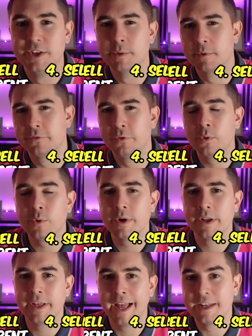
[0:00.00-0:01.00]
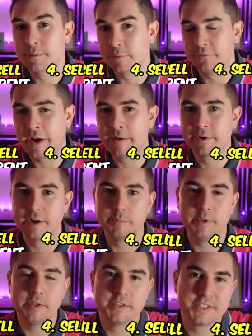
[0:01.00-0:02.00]
Number four and number five are gonna
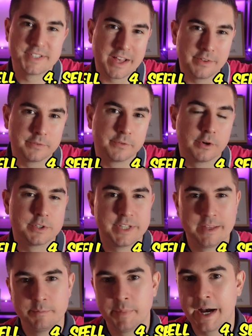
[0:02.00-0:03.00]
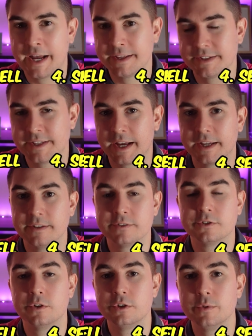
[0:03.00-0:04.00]
be selling first and buying second.
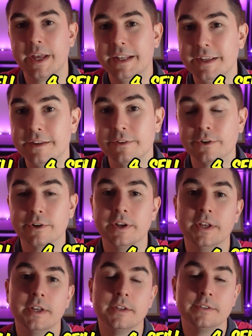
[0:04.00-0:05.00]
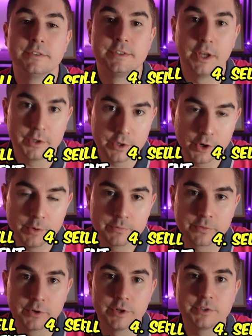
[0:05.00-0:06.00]
So you can either sell your home
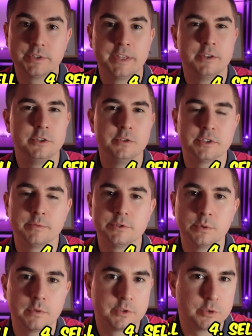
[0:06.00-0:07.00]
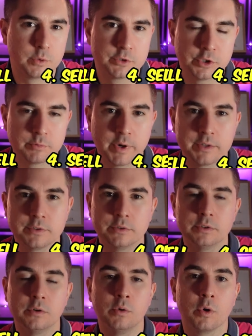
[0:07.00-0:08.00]
first and then do some sort of short-term
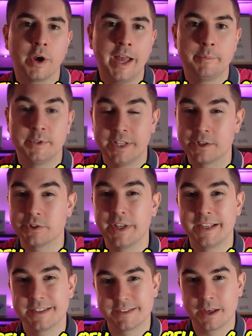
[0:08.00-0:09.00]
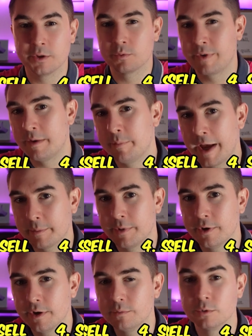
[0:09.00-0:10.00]
rental or potentially a seller rent back
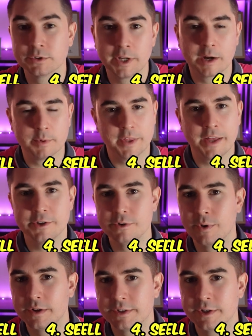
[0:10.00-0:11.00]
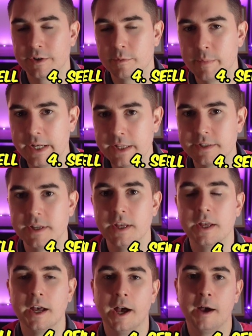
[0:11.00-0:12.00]
period. We'll talk about that nuance here in a minute,
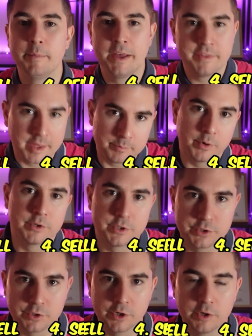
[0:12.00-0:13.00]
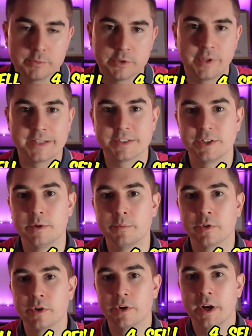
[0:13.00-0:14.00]
um, and then purchase your home. So that's
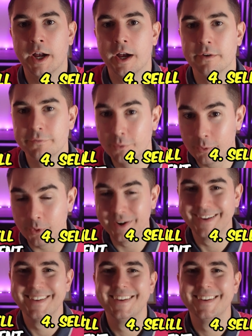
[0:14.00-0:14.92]
number uh, four.